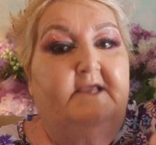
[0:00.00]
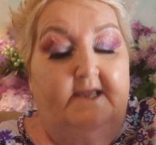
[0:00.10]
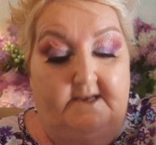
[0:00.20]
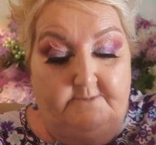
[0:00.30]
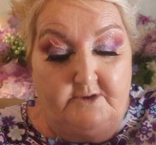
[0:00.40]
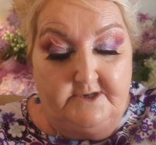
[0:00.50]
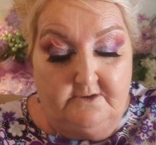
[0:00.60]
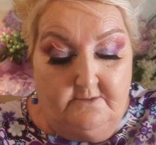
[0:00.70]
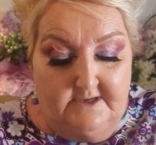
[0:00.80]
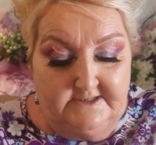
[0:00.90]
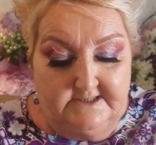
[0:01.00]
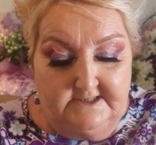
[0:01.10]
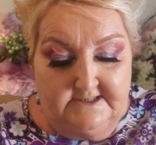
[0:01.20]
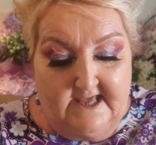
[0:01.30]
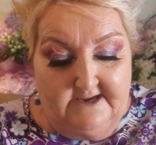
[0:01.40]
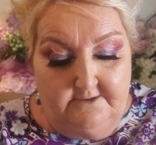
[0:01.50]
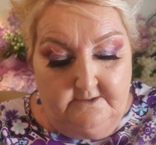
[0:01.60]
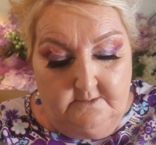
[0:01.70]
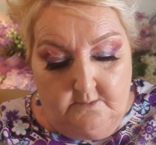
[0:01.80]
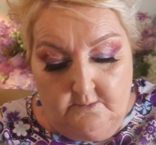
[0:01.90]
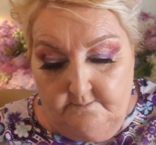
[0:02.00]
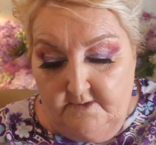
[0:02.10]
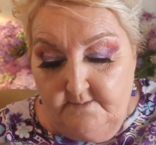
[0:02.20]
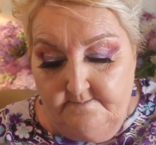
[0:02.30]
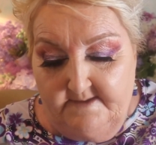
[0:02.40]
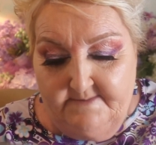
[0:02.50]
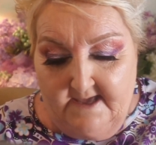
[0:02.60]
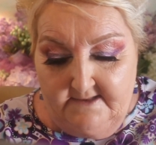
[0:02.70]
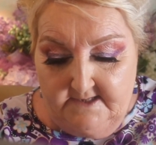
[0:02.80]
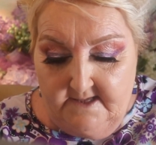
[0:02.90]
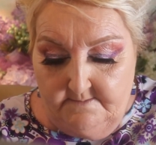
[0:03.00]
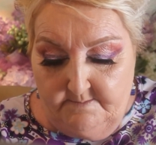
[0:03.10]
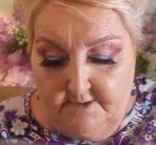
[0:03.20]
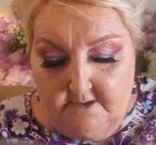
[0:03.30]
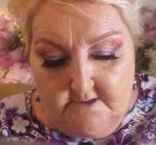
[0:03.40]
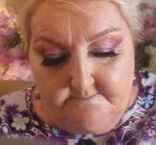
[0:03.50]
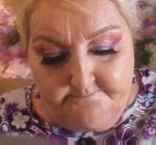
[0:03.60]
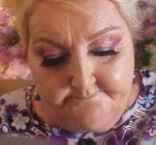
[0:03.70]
And I'm going to go a little lighter. Oh, my palette came apart.